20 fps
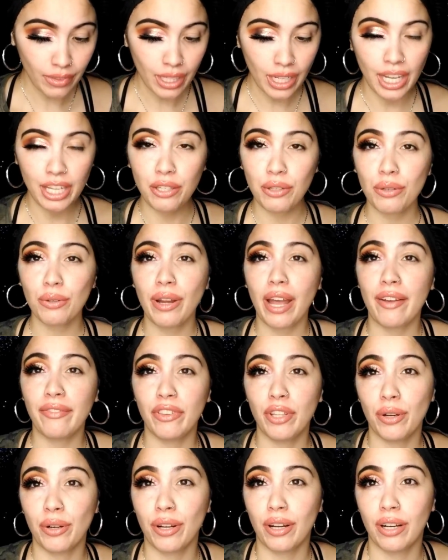and you don't have
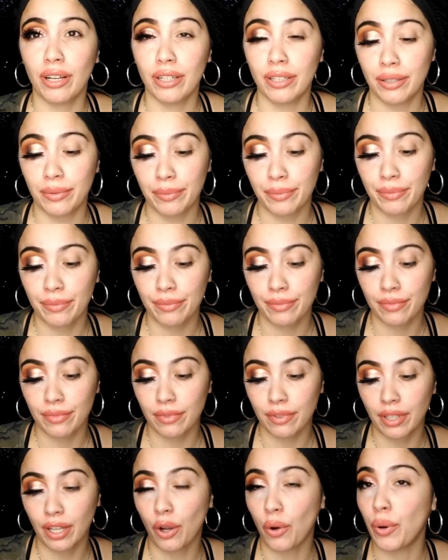the
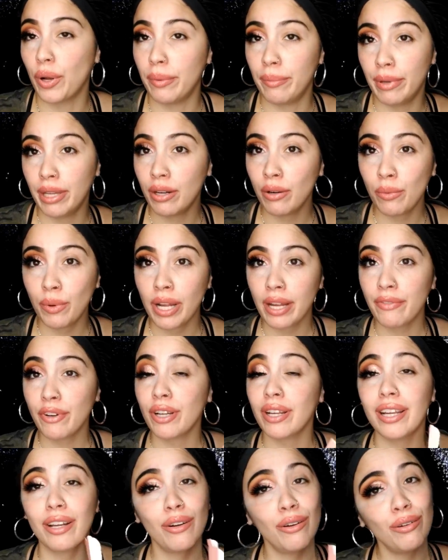equipment or whatever,
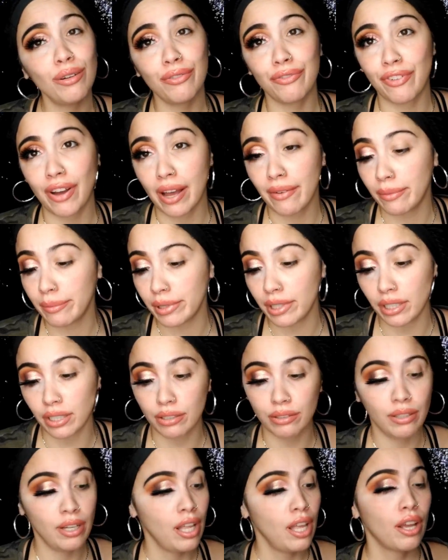go to 5 and
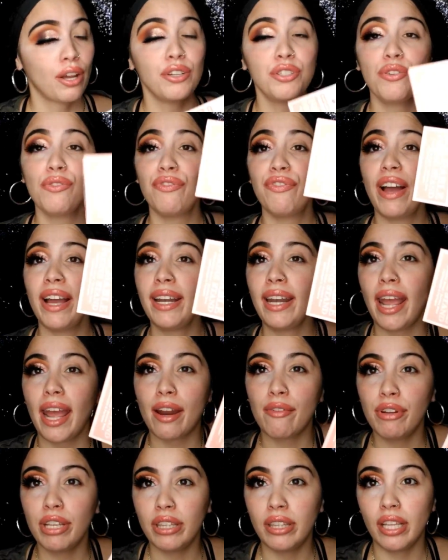Below, because you'll find
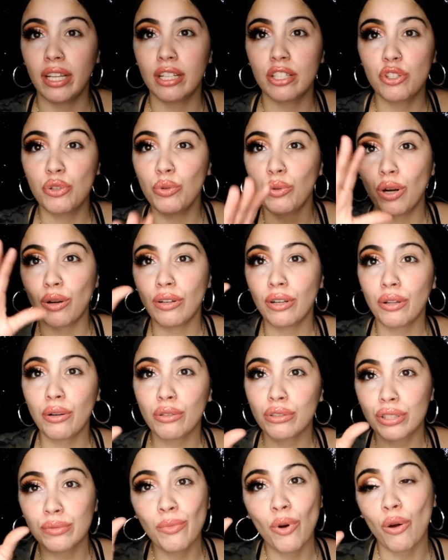everything to a
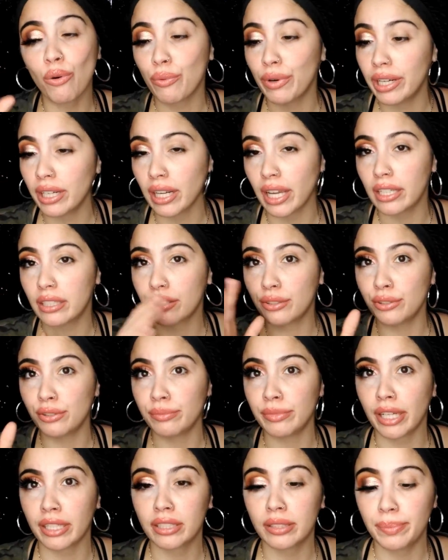little small ring light. Excuse
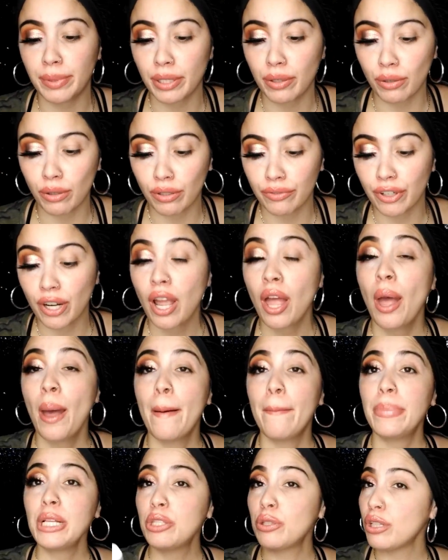me, I spit all over.
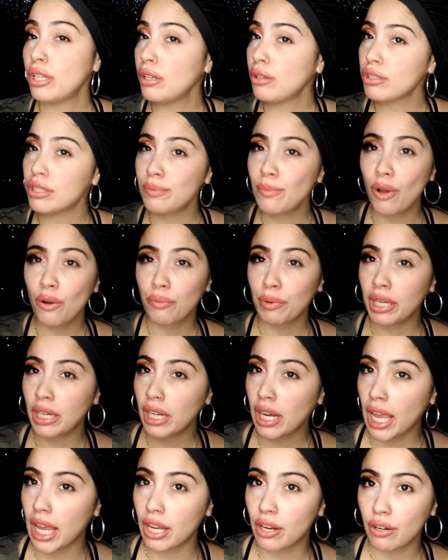But to a little small ring
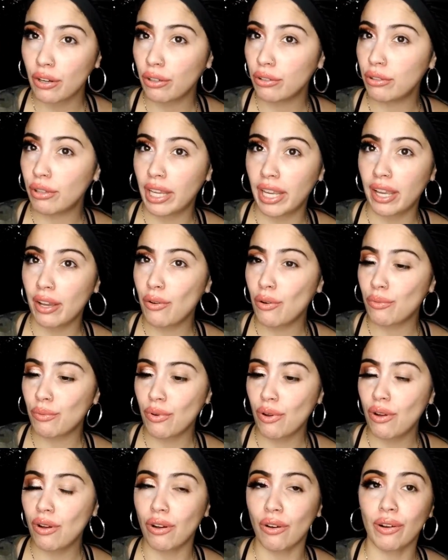light, girl, you can't go
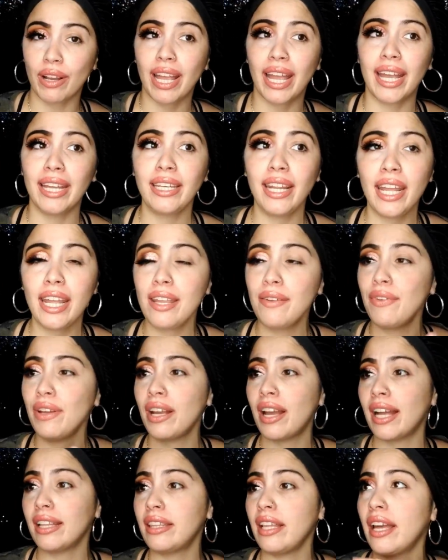wrong. And they even
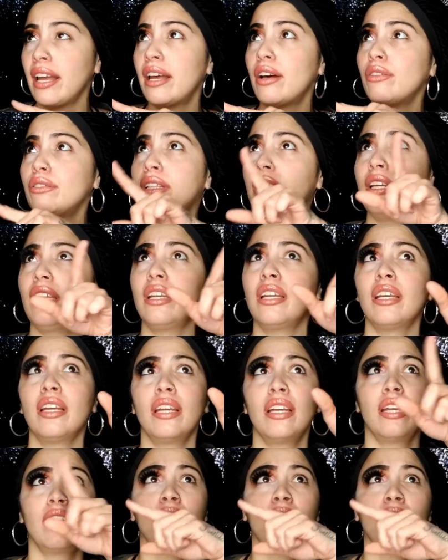got the LED